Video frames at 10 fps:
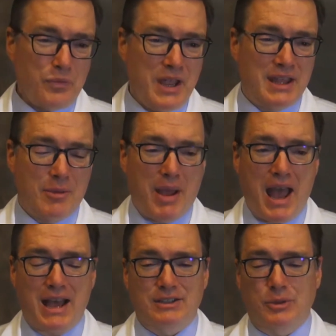in the
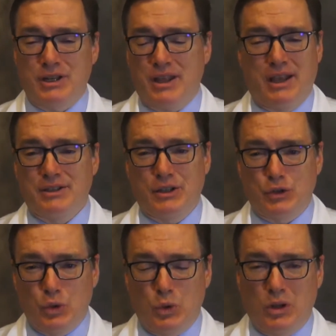past, which I think is a
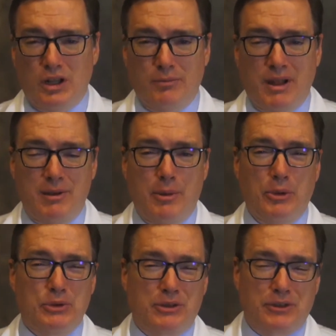tool, and many people
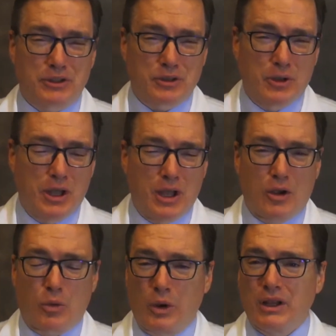use it for
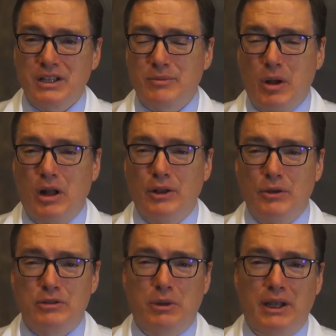really small
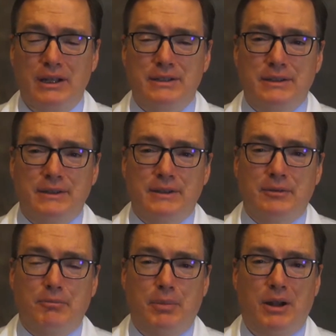nosebleeds.
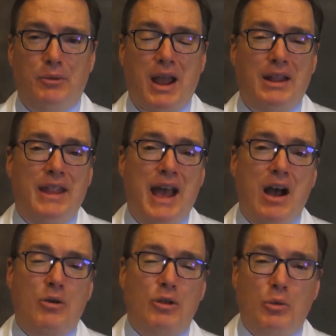But right
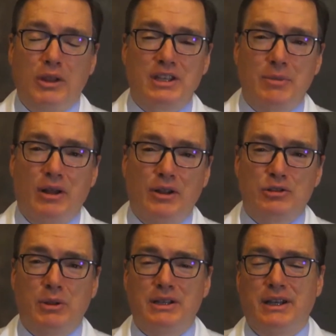now, the really small
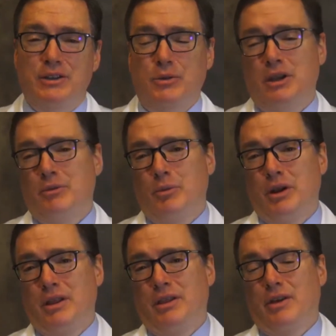nosebleeds I treat
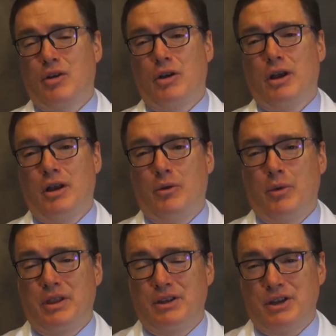with
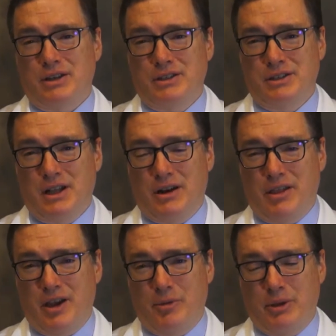injection
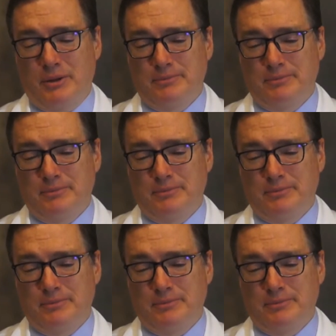sclerotherapy.